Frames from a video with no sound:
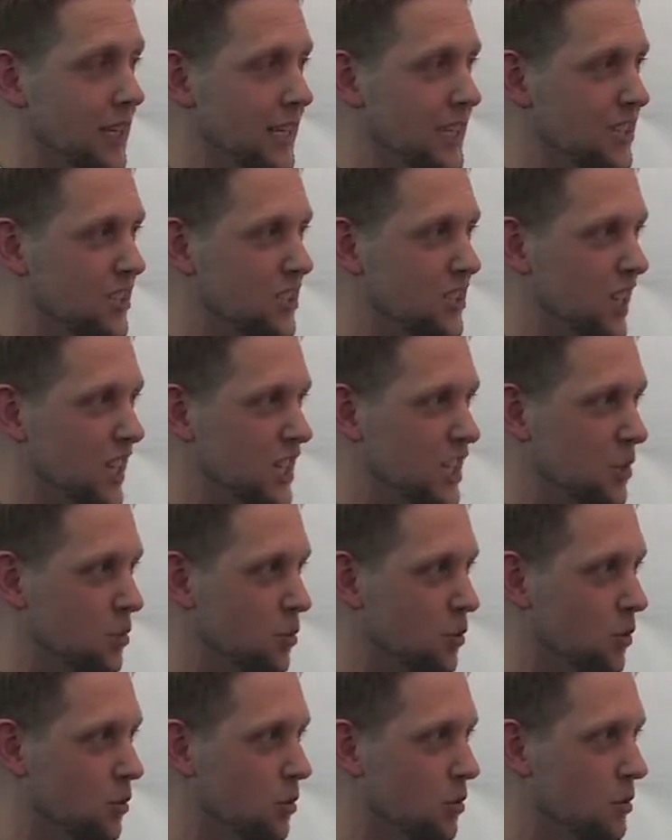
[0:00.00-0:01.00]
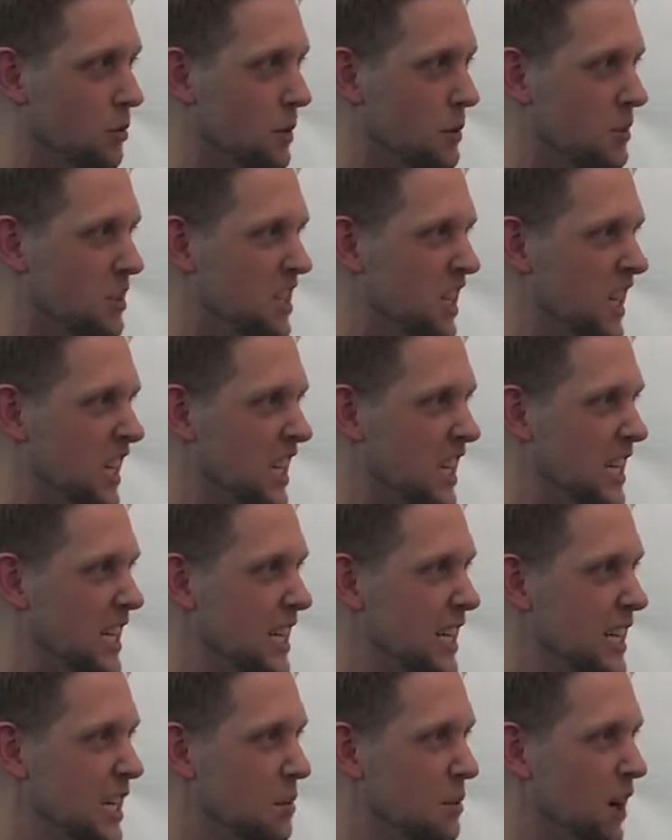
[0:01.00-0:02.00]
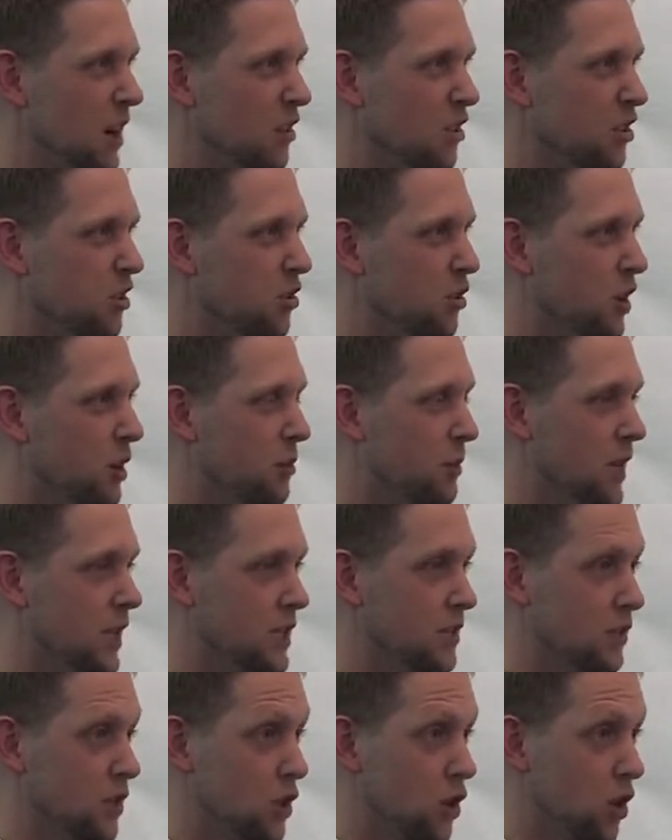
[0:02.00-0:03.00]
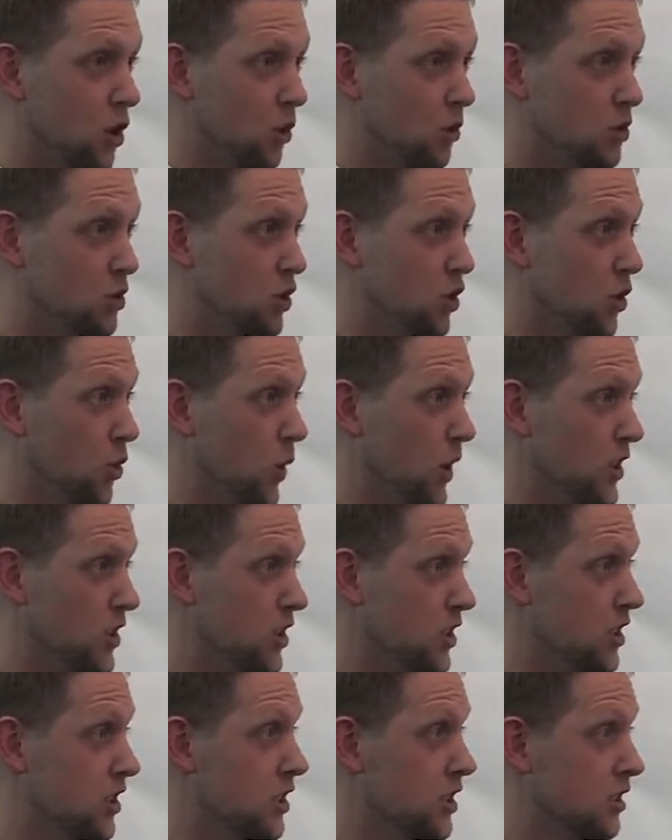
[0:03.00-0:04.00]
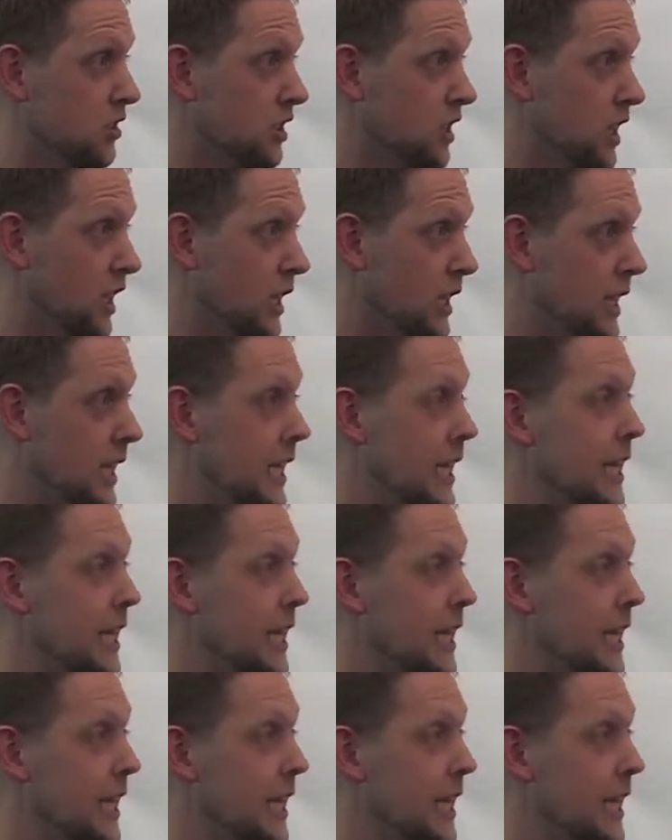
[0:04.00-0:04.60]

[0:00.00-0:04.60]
each section will maybe take about 30 minutes. If you could hold your questions till the end.